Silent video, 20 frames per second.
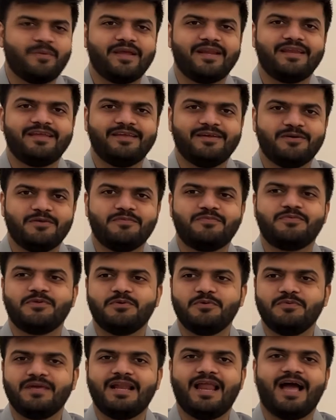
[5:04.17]
many of
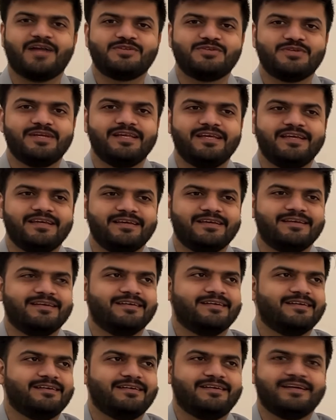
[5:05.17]
you will actually
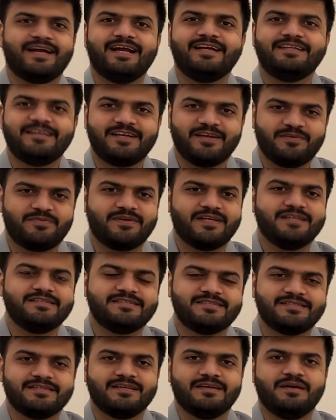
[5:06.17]
get the
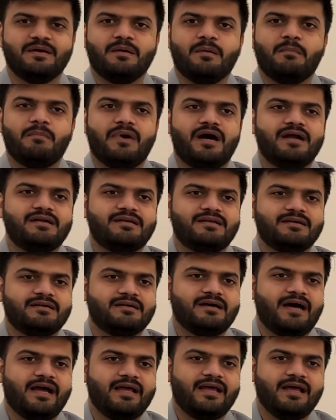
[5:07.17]
reference, but
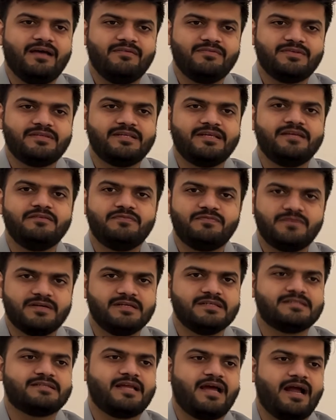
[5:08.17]
I have seen
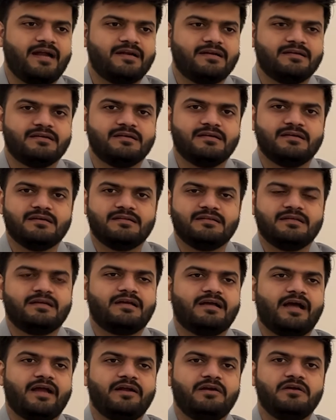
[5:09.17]
firsthand the
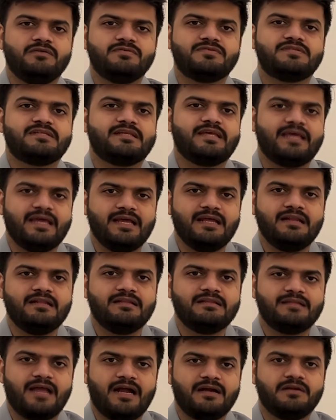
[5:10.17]
kind of
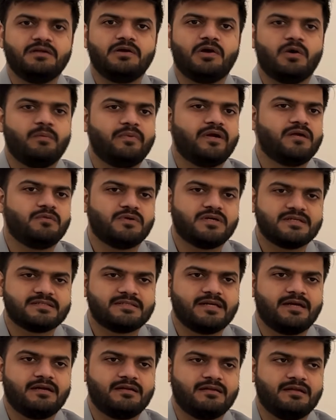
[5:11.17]
scale that the government
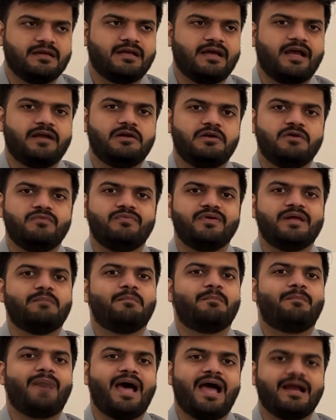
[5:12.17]
works at, the kind of
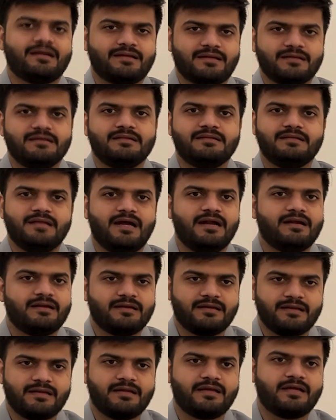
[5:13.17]
impact that
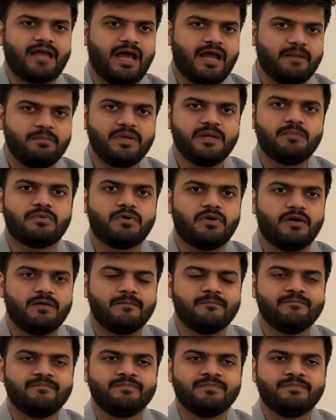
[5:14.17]
can be brought.